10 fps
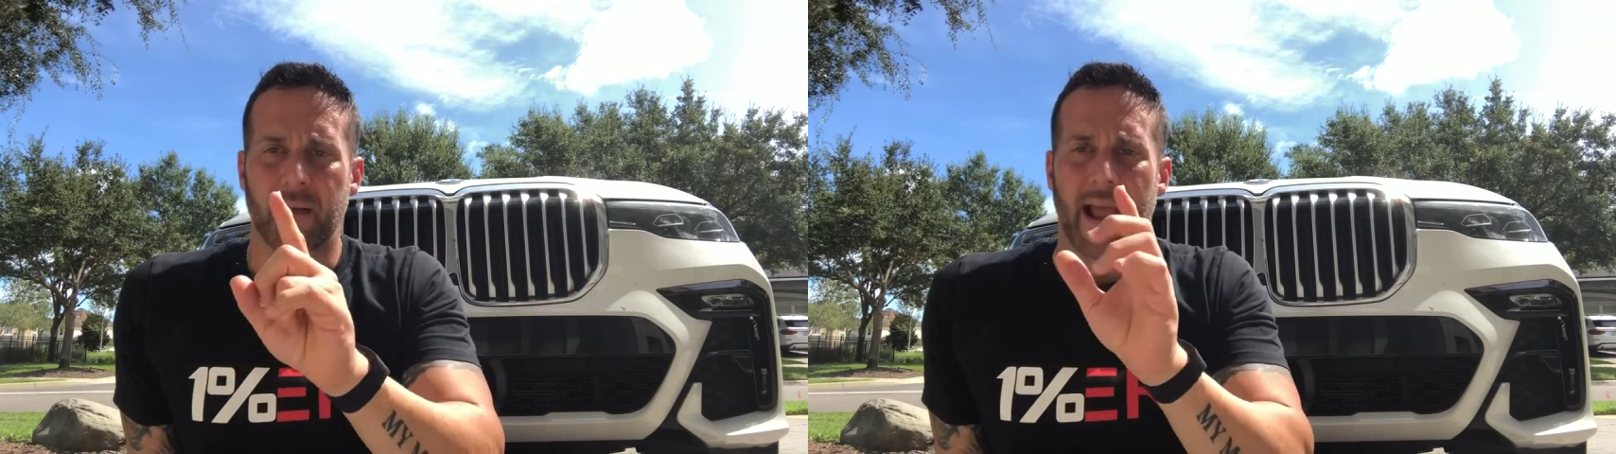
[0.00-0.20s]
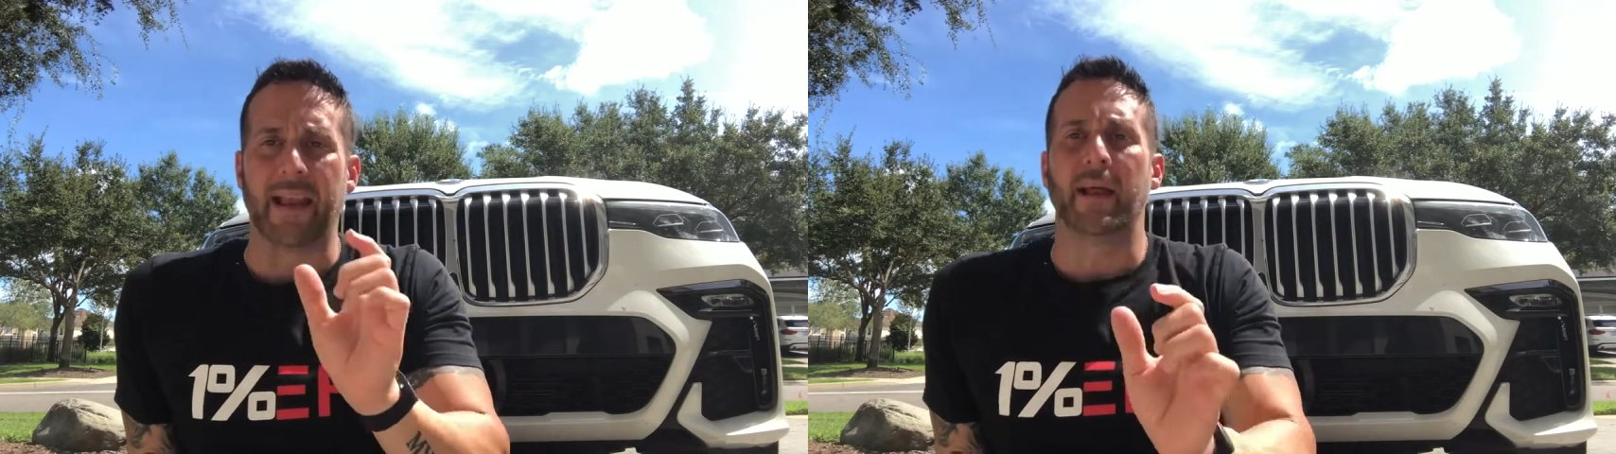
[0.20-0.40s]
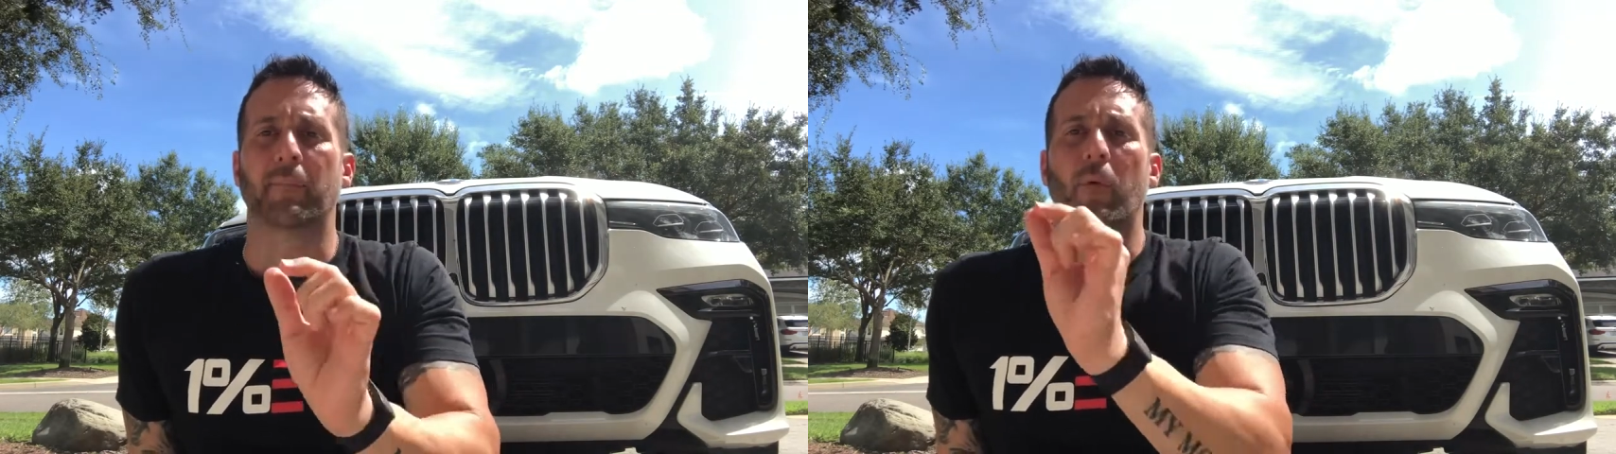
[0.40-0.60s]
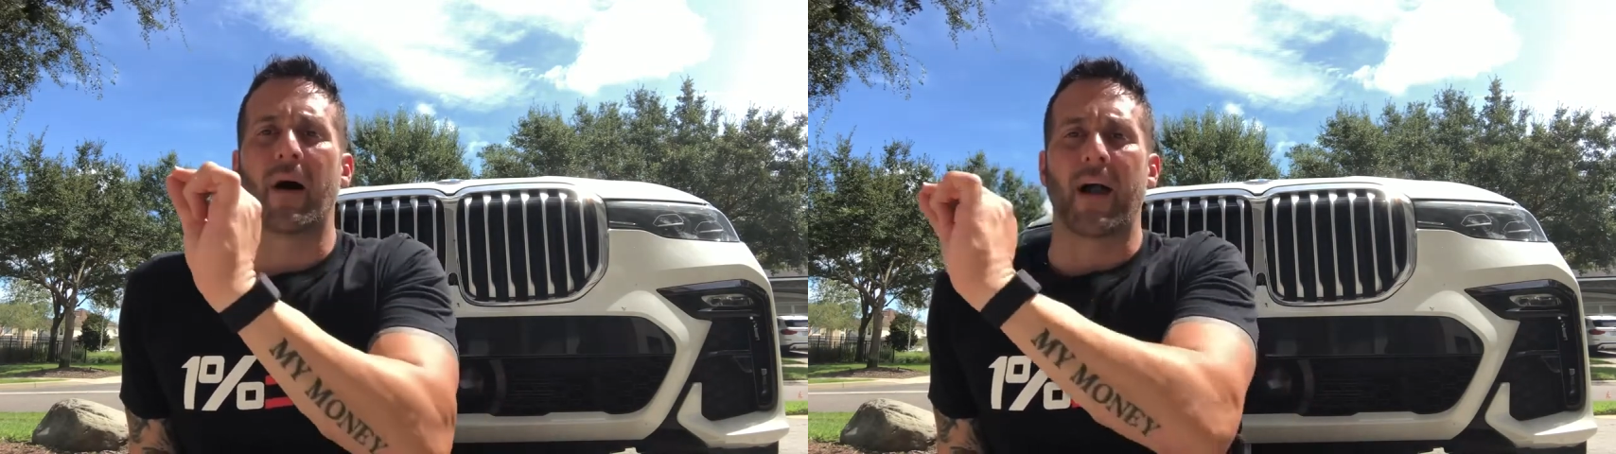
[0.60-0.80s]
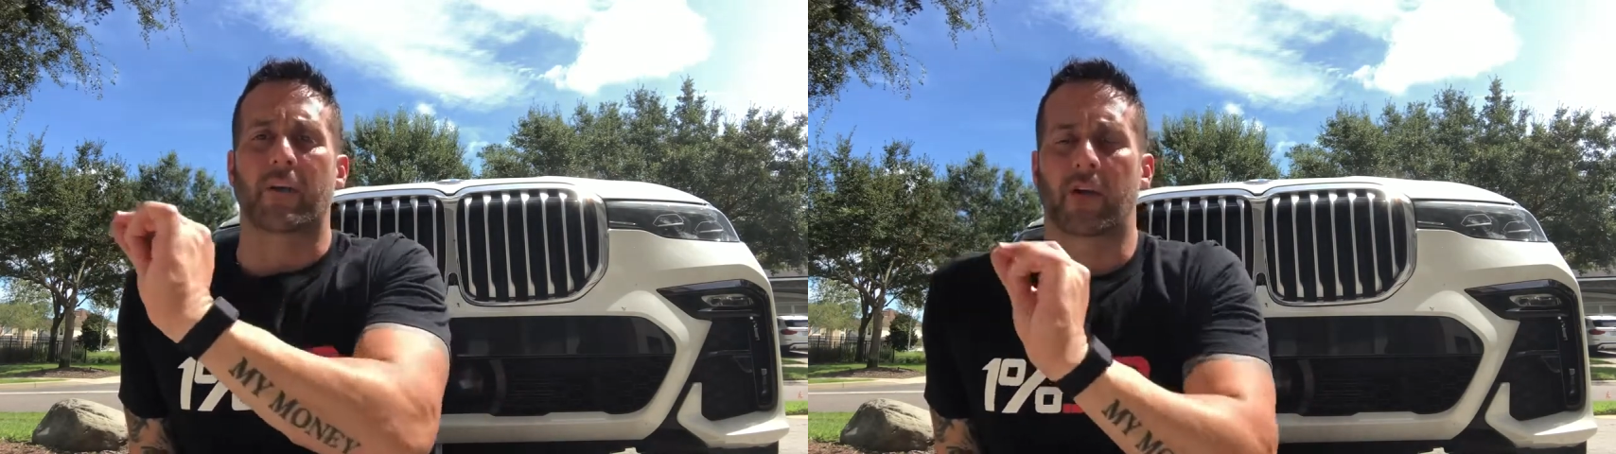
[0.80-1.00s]
end up with
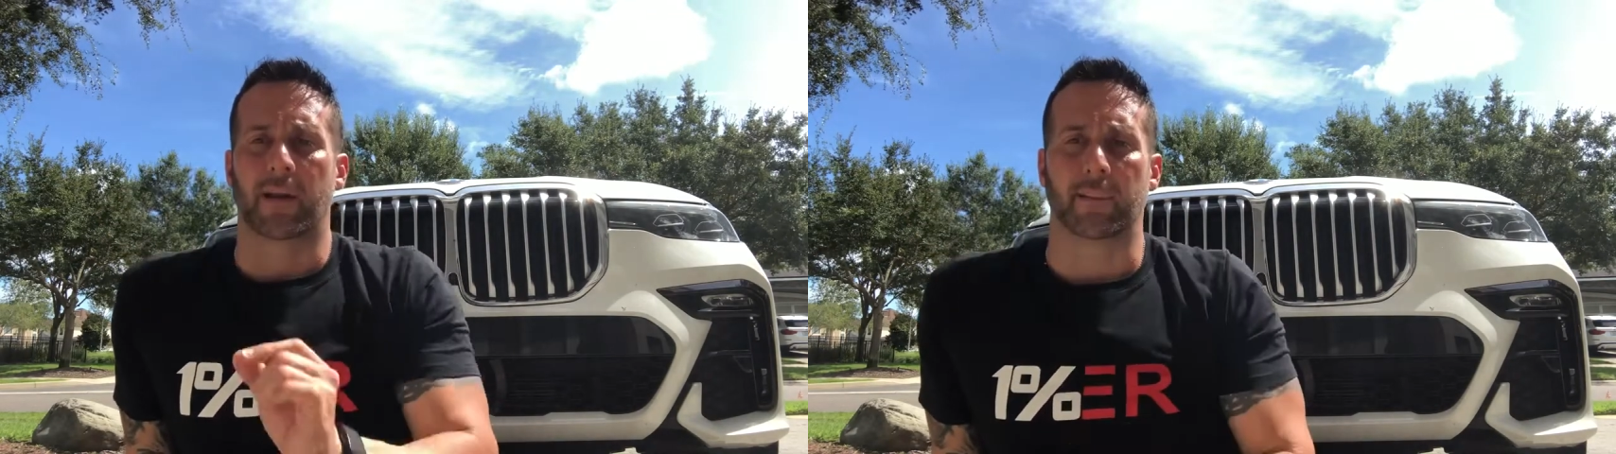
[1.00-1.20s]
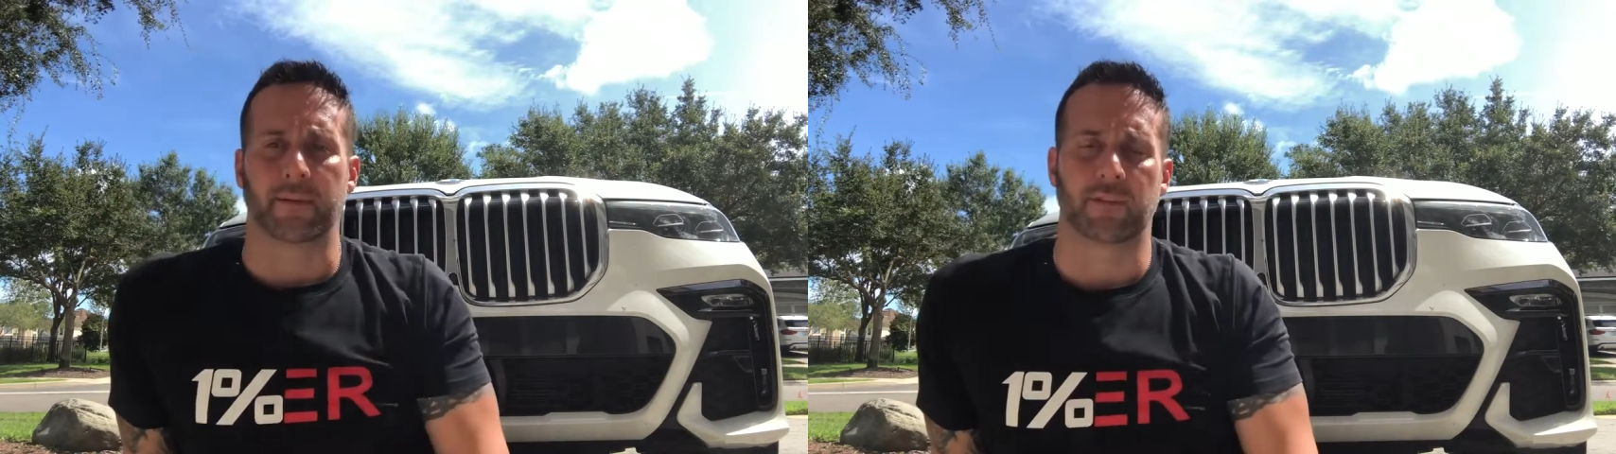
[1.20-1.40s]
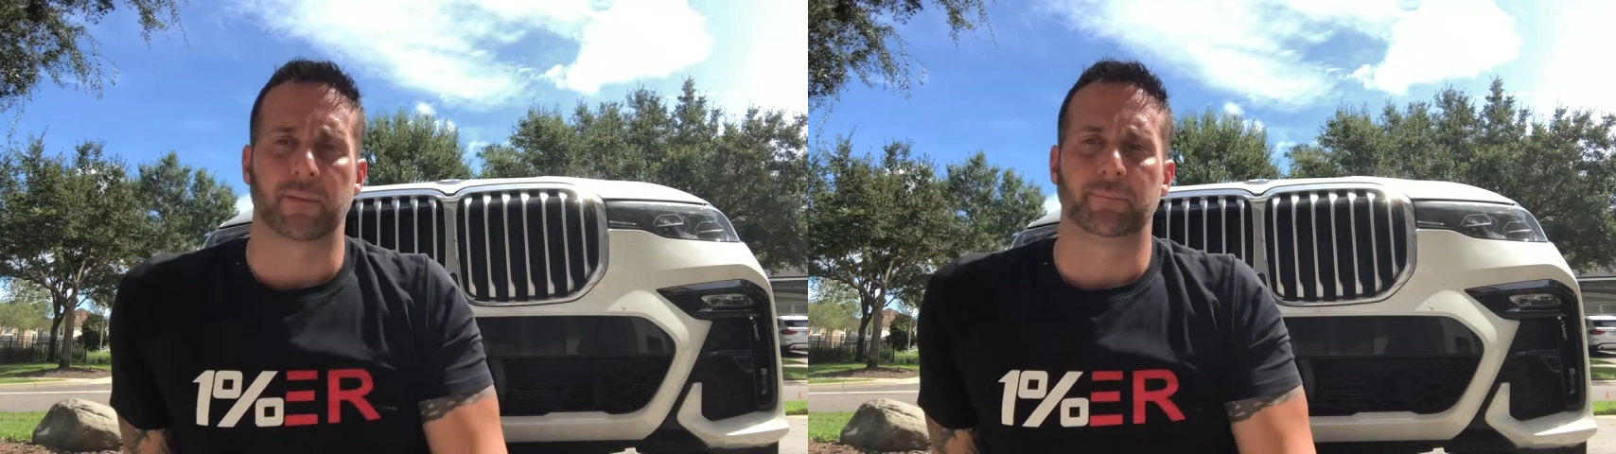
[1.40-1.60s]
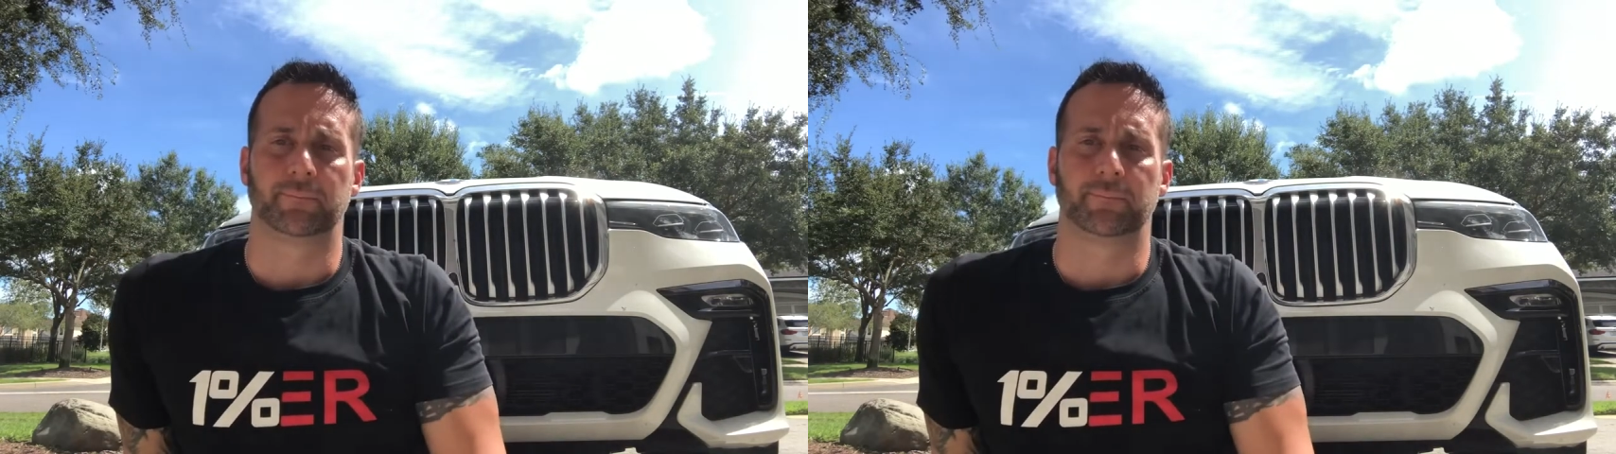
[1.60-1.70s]
higher credit limits.